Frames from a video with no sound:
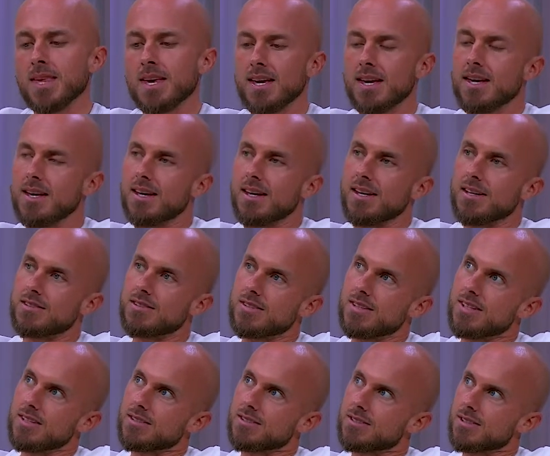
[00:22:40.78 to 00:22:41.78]
It's
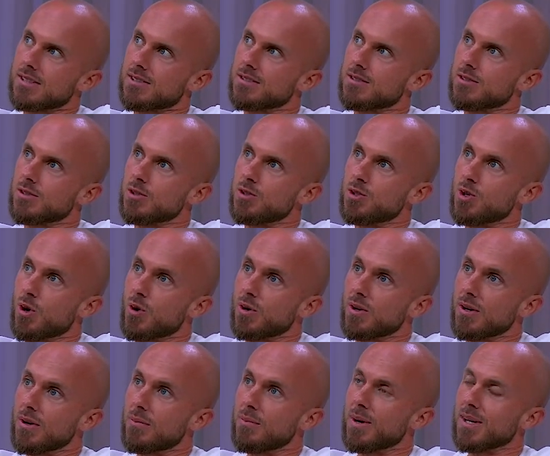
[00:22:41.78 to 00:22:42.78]
this. It's Jonah,
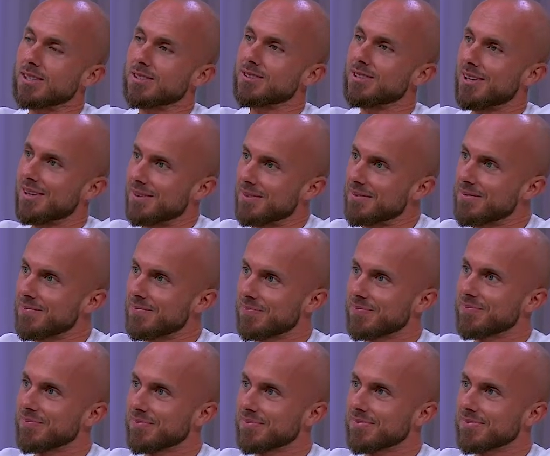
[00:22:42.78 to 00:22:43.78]
my son.
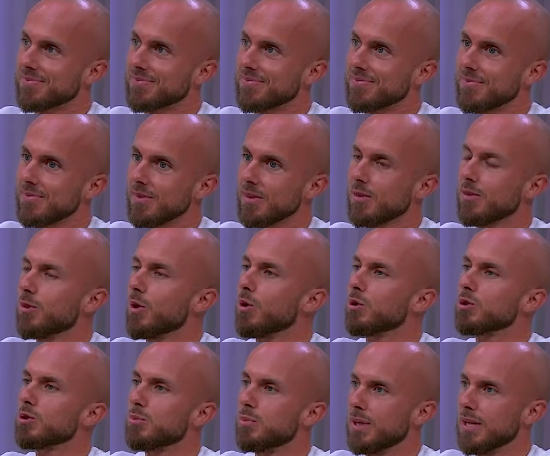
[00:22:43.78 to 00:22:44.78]
Those
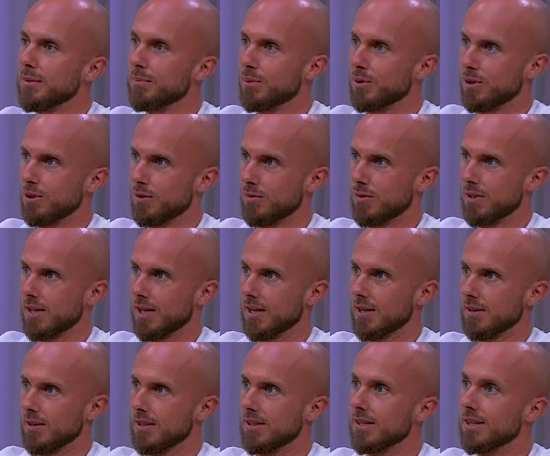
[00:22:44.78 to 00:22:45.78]
people over there,
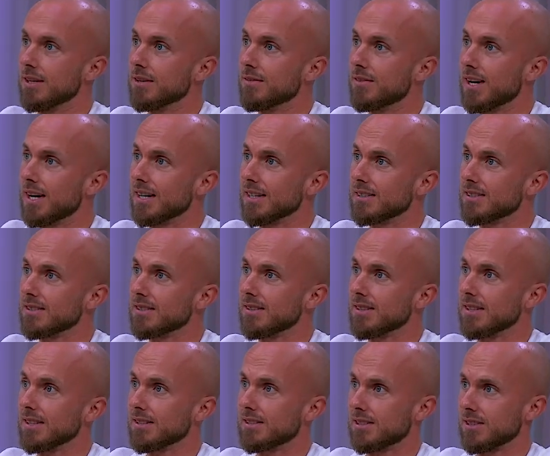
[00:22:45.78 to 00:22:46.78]
the Ninevites, the
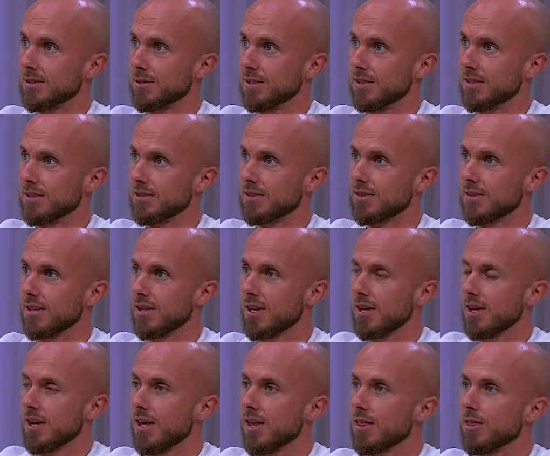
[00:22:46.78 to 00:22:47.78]
Assyrians,
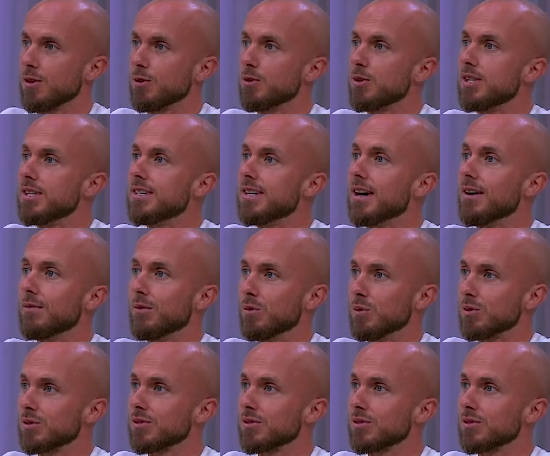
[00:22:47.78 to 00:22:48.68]
they're devils.